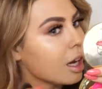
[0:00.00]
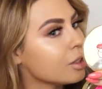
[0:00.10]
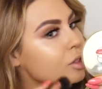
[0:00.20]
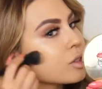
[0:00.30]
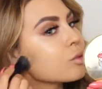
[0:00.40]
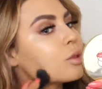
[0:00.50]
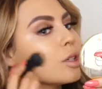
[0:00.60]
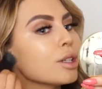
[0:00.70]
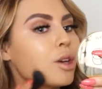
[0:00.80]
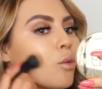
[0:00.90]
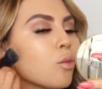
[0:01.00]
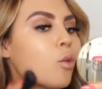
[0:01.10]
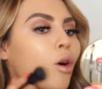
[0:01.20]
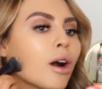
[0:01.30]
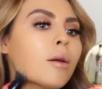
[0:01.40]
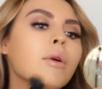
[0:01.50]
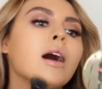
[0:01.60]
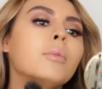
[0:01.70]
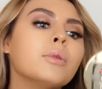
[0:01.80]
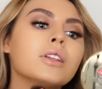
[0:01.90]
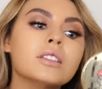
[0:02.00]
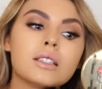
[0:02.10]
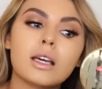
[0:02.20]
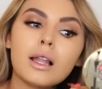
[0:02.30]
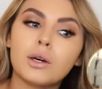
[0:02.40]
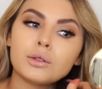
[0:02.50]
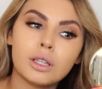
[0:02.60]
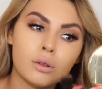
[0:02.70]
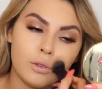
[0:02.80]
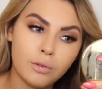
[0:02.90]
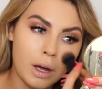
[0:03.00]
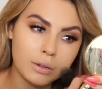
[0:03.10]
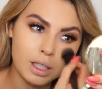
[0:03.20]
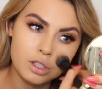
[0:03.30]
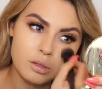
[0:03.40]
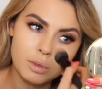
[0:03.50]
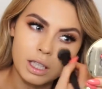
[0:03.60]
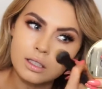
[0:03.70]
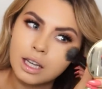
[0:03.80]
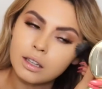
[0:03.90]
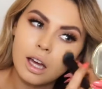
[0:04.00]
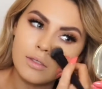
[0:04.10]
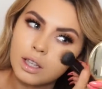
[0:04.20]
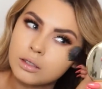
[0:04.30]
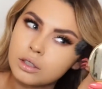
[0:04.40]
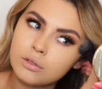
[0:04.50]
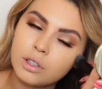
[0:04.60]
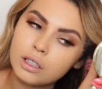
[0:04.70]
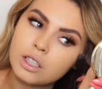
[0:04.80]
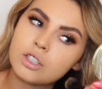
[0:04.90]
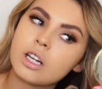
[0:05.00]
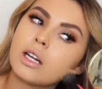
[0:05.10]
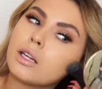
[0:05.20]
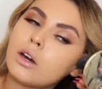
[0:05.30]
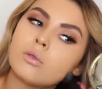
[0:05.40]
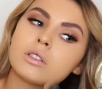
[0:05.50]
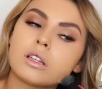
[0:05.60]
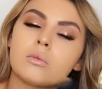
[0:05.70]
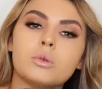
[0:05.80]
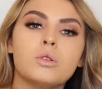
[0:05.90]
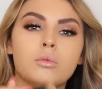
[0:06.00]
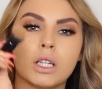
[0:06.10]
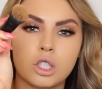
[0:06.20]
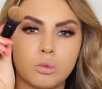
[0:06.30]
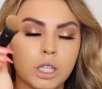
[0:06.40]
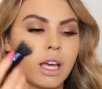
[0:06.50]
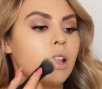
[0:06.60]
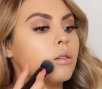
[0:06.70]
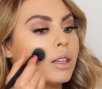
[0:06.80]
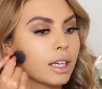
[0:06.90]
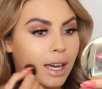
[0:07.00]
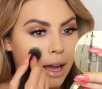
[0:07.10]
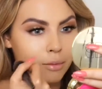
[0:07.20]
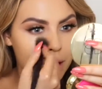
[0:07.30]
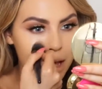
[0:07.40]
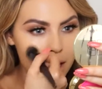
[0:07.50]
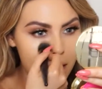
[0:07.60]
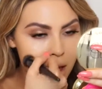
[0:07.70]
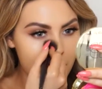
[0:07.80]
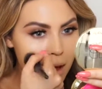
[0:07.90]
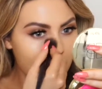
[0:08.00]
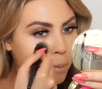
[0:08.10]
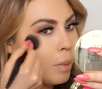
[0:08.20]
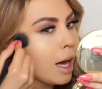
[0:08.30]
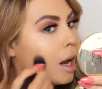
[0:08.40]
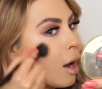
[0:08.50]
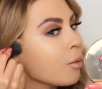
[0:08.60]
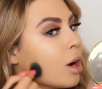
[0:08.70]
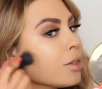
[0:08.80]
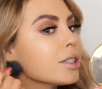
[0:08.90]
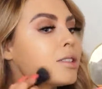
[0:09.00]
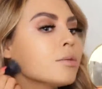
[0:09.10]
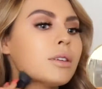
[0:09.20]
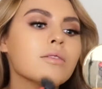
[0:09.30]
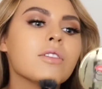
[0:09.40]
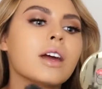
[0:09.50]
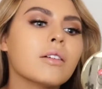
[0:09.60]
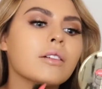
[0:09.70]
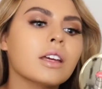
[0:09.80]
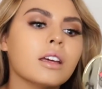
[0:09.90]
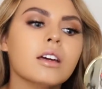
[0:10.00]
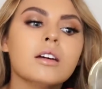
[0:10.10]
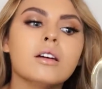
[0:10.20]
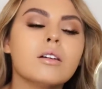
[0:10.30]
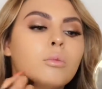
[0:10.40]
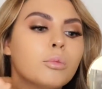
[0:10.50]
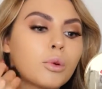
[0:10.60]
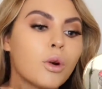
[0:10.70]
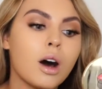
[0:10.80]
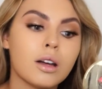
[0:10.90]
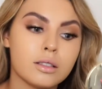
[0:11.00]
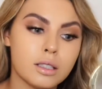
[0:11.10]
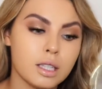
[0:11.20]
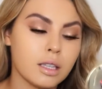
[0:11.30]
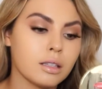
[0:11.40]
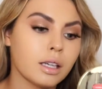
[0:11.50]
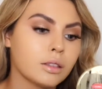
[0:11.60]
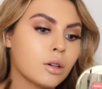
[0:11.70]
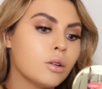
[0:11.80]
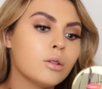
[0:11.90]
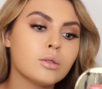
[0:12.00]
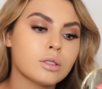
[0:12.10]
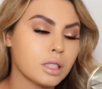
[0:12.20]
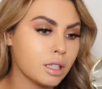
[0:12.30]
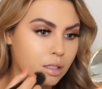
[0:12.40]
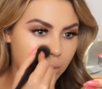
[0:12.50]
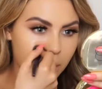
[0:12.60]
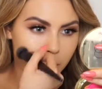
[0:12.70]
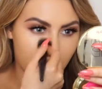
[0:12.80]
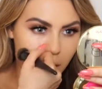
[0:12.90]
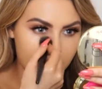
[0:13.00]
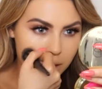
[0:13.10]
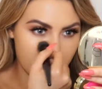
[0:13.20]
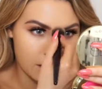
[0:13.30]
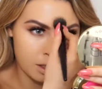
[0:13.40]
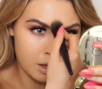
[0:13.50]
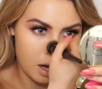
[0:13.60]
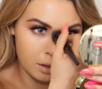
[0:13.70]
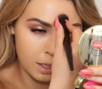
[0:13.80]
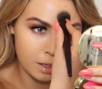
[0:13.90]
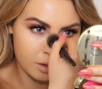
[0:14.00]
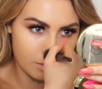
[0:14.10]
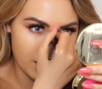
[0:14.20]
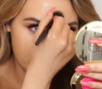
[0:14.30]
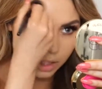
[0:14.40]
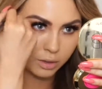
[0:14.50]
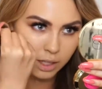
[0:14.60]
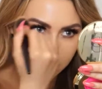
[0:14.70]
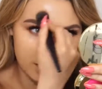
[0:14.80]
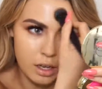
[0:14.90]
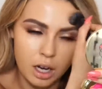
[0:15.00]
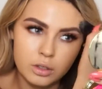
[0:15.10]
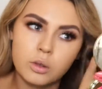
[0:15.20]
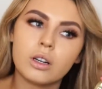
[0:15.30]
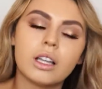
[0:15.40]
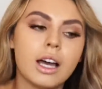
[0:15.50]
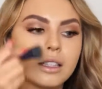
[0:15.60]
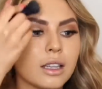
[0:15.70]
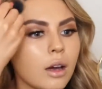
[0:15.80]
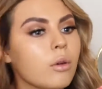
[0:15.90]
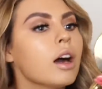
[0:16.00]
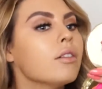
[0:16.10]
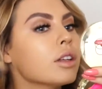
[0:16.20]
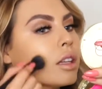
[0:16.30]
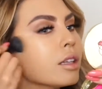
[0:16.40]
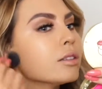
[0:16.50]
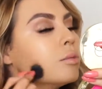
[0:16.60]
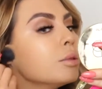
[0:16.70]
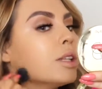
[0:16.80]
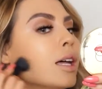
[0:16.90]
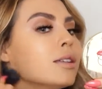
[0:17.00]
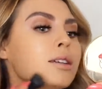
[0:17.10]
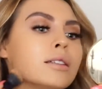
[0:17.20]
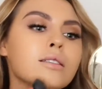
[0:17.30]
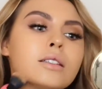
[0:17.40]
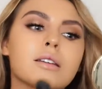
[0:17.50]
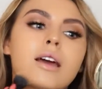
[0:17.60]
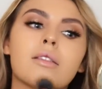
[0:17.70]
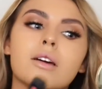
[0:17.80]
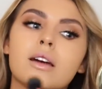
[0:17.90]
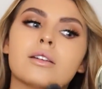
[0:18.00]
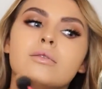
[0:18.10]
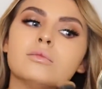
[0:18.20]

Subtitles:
and just really warm up this yellow toned foundation, because I love yellow toned foundation and I know it's gonna pull much more yellow in the camera, but I want this to be very bronzy, like the whole skin to be bronzy, not like crazy contour lines. I want everything to blend in together.